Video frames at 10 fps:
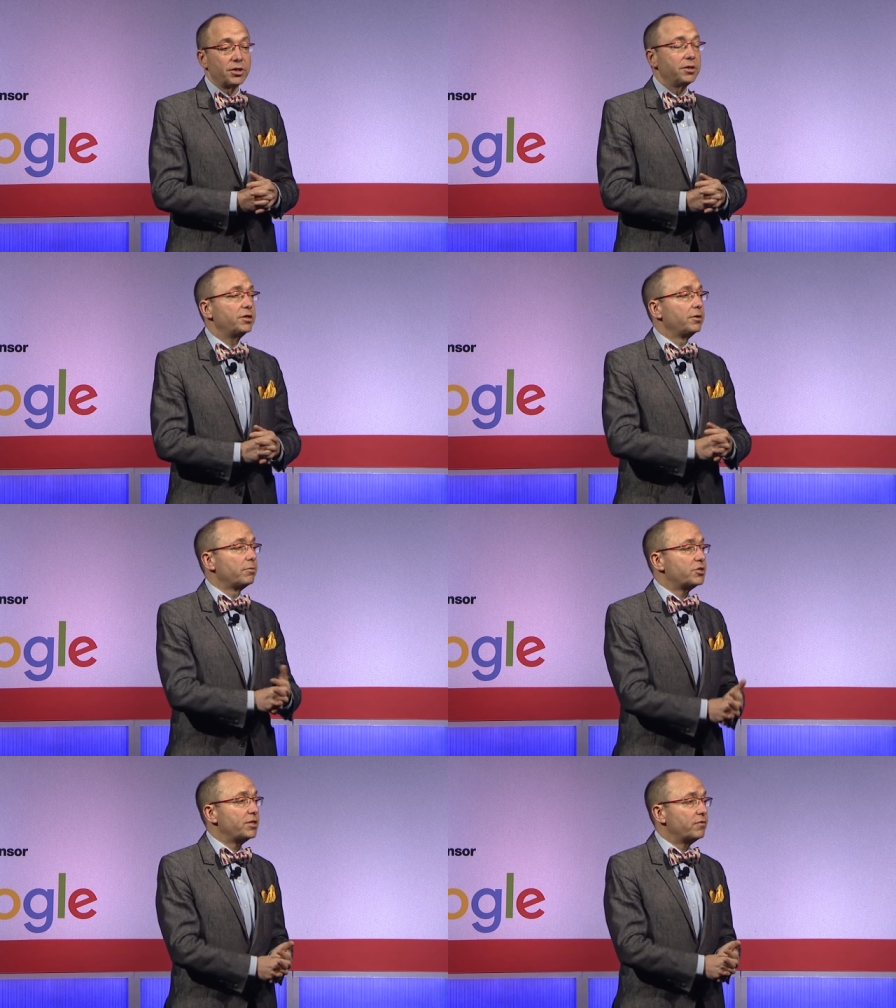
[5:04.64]
to continue to
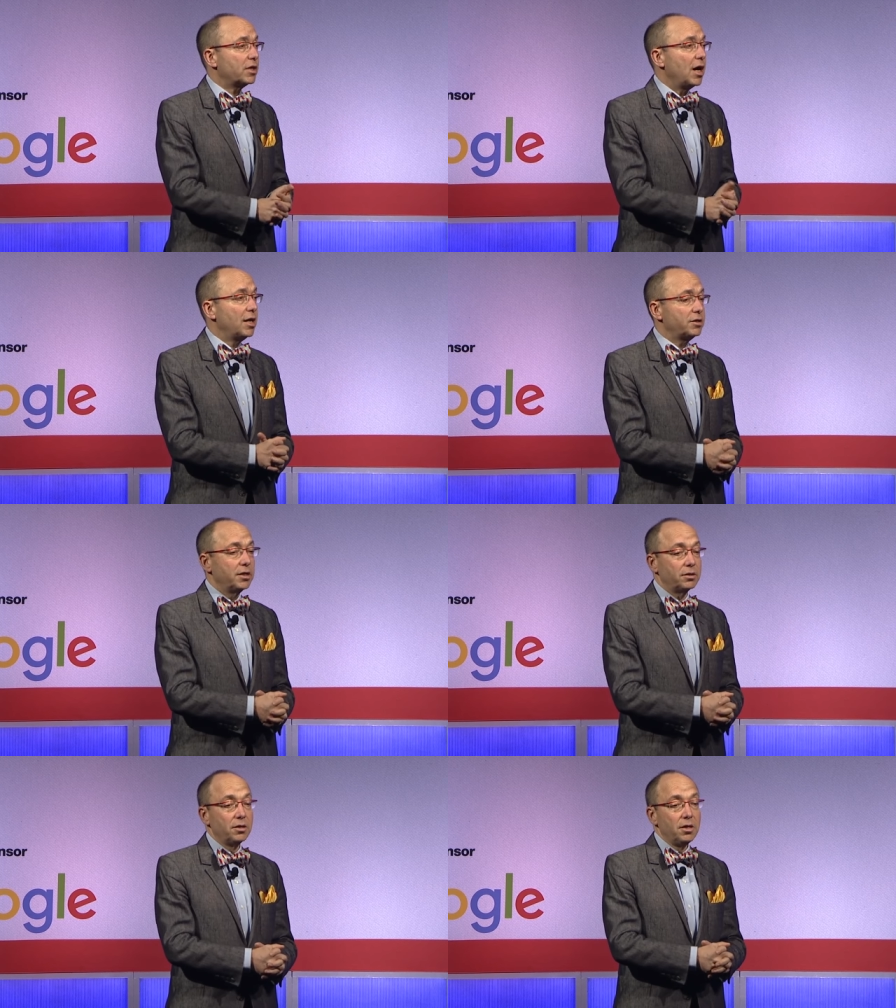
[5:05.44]
receive the
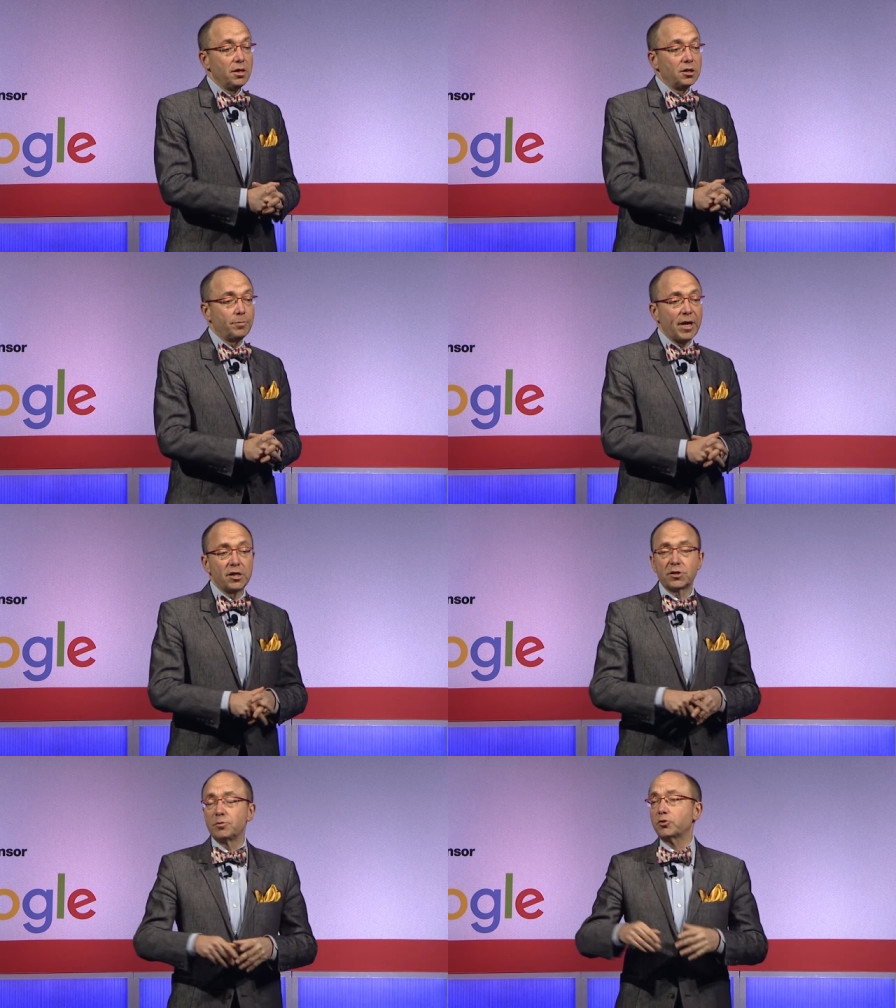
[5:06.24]
content, to pay a
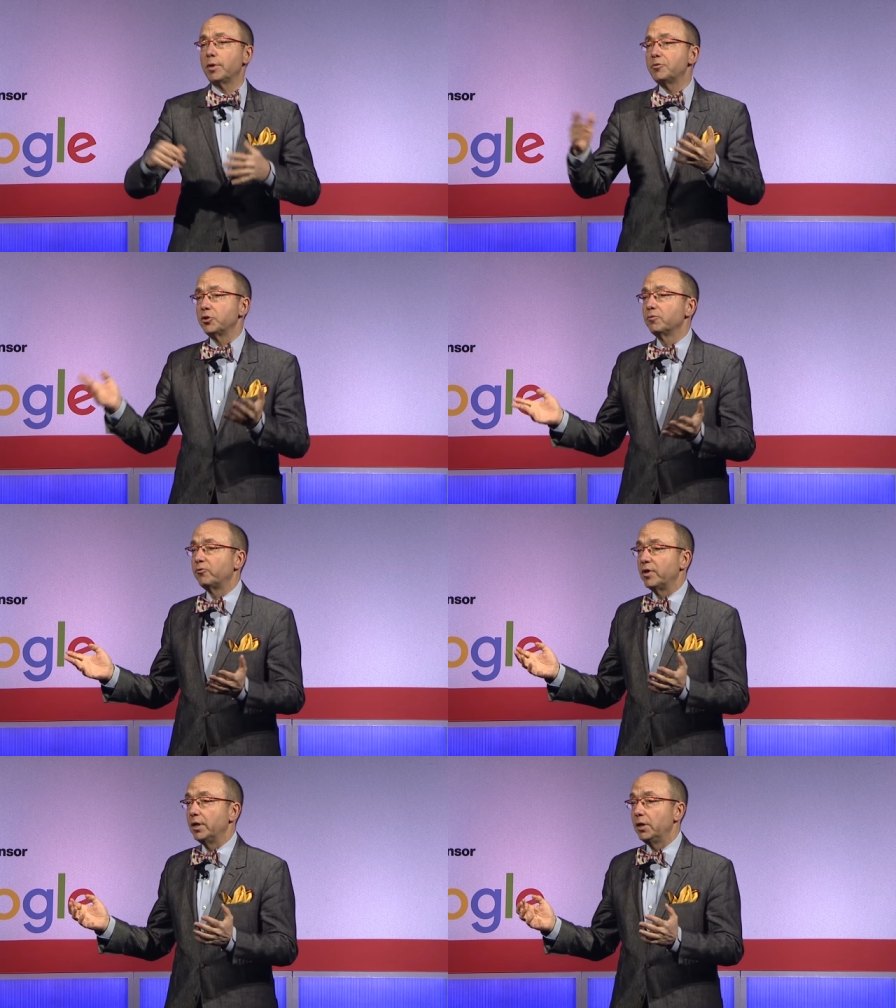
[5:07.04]
subscription
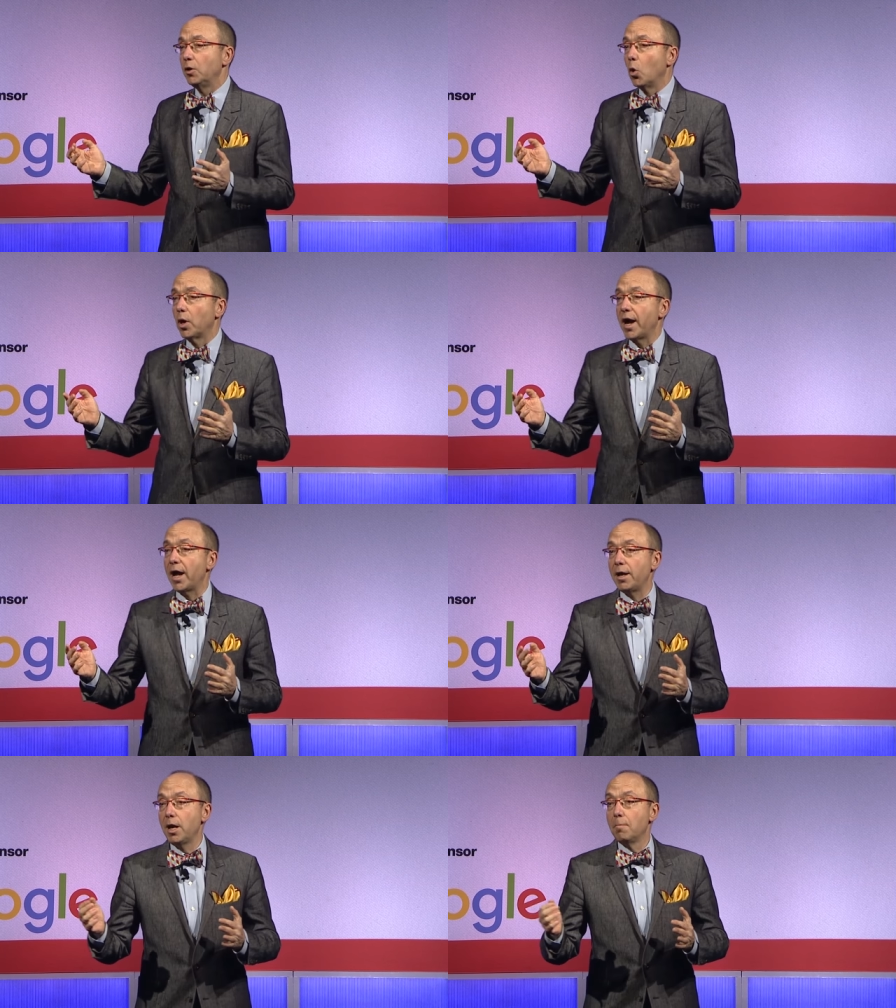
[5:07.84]
fee or
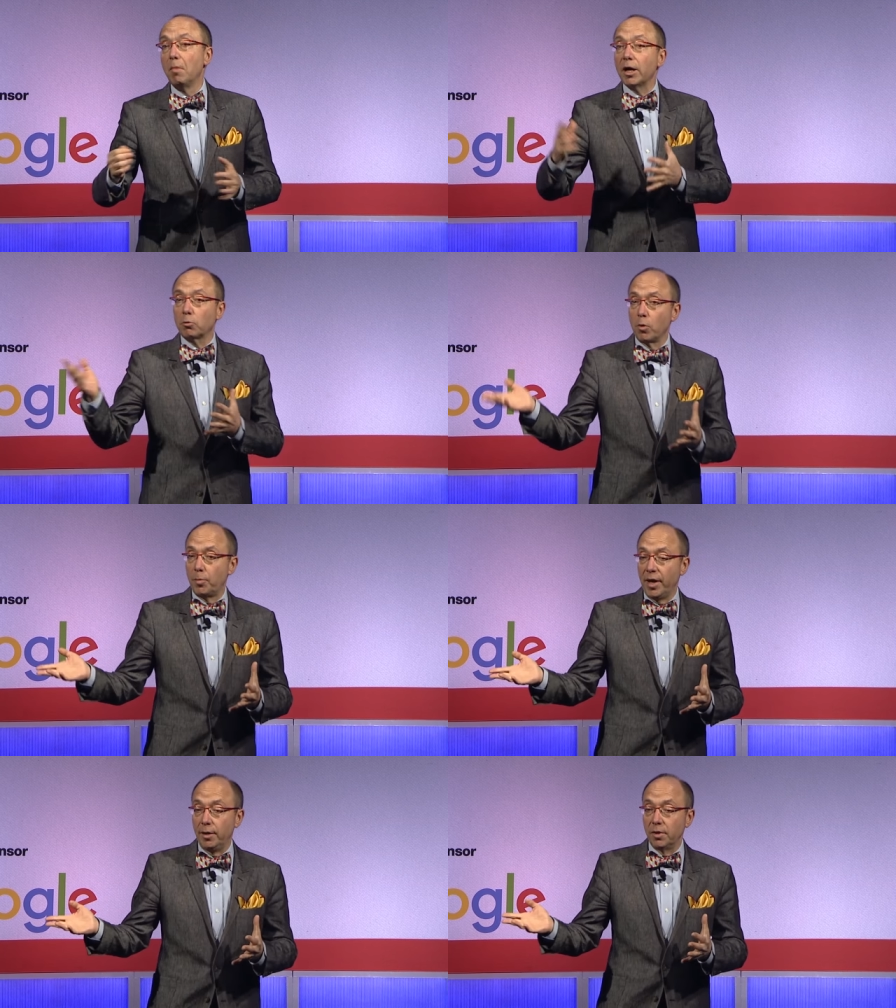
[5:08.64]
a
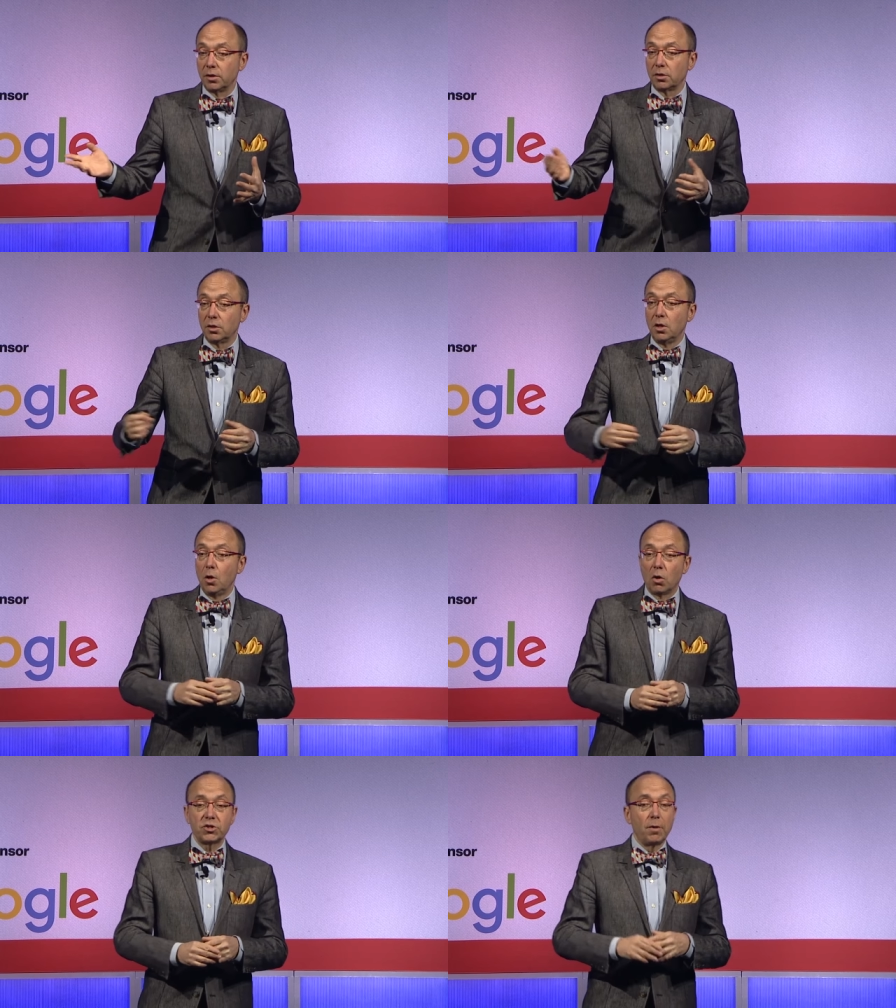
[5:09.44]
micropayment
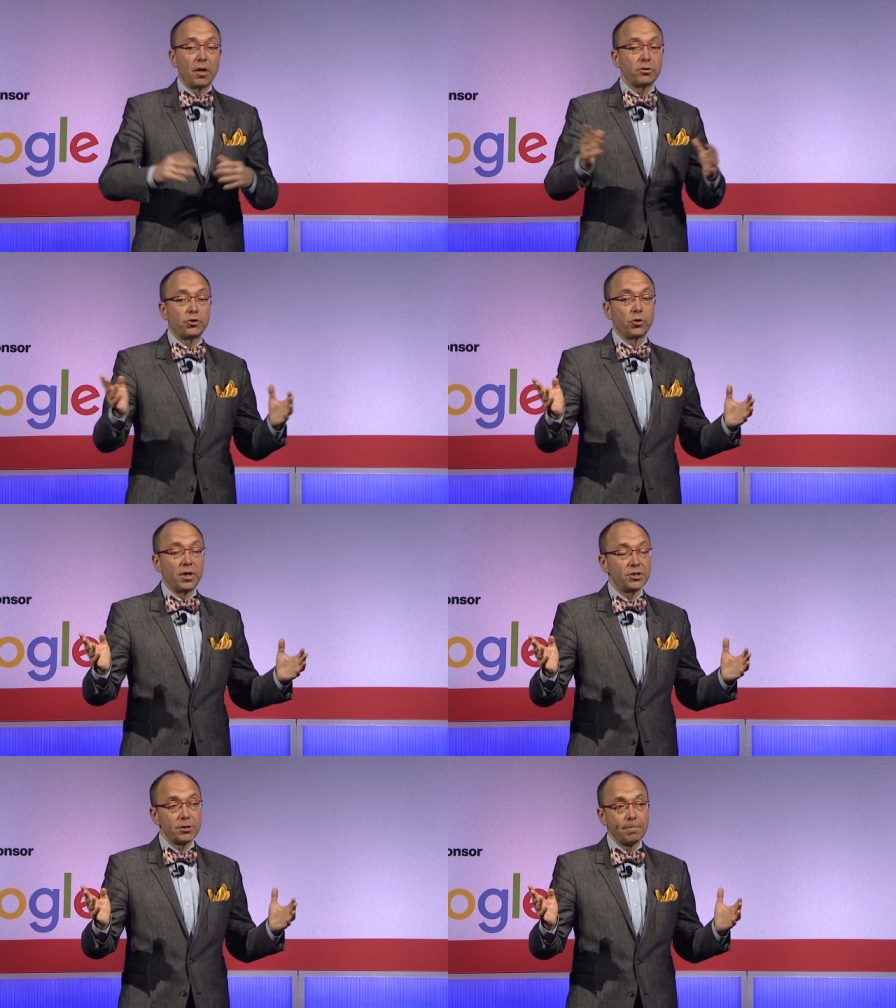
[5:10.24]
or some other
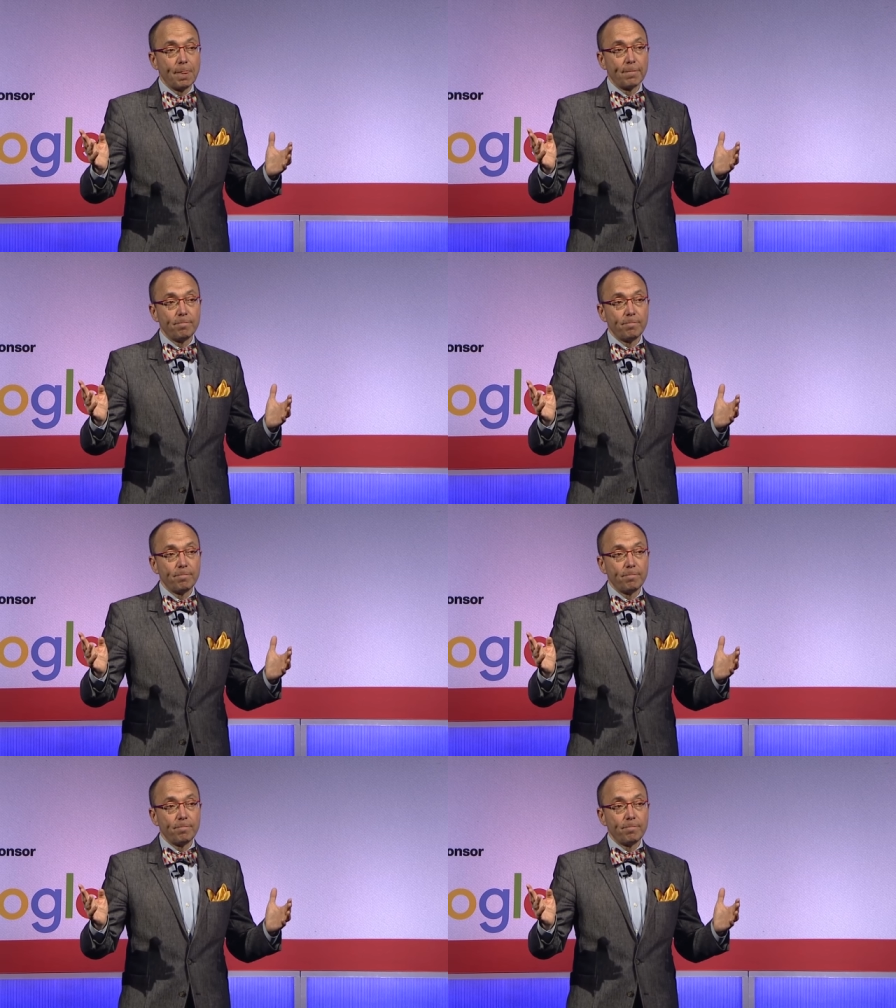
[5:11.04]
choice.